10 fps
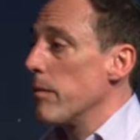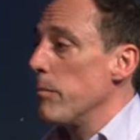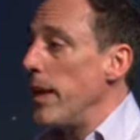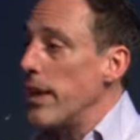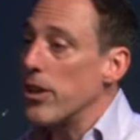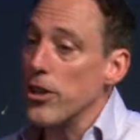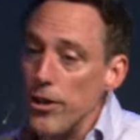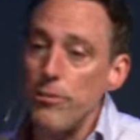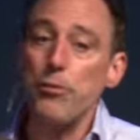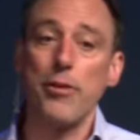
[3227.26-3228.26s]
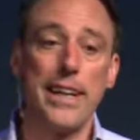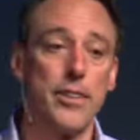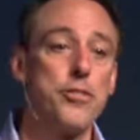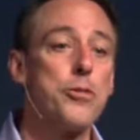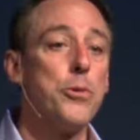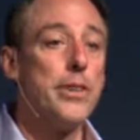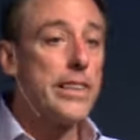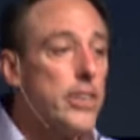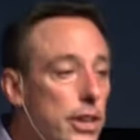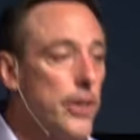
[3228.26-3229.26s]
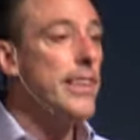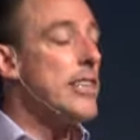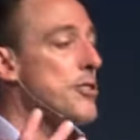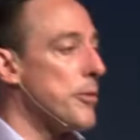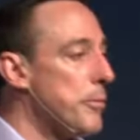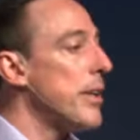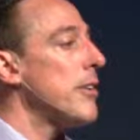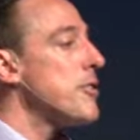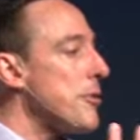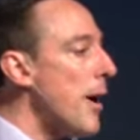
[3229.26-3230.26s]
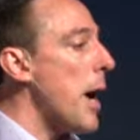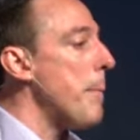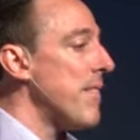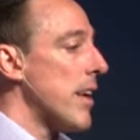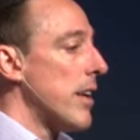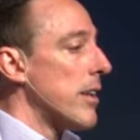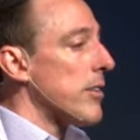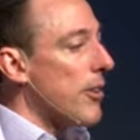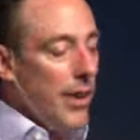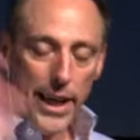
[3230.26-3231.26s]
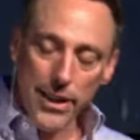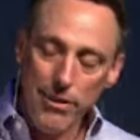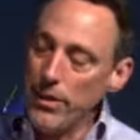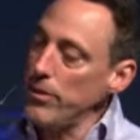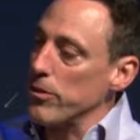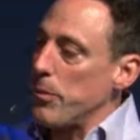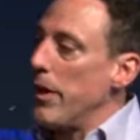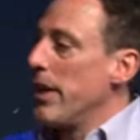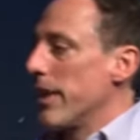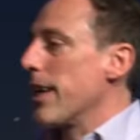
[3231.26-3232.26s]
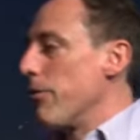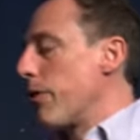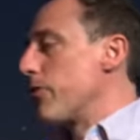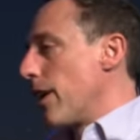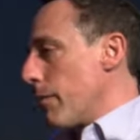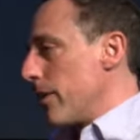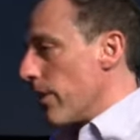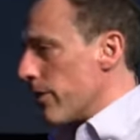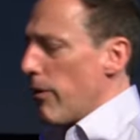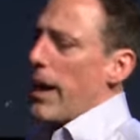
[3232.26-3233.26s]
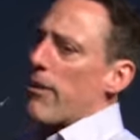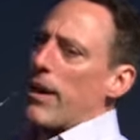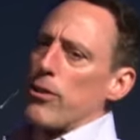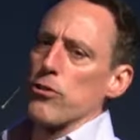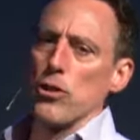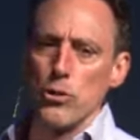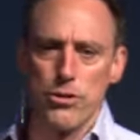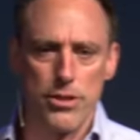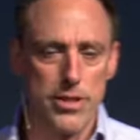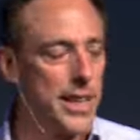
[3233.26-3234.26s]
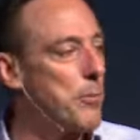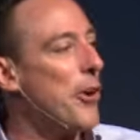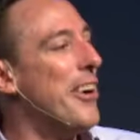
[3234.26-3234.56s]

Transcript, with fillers: Make good friends who will encourage you, build you up. Don't hang around those. Like I was talking to my daughter, don't hang around those losers anymore.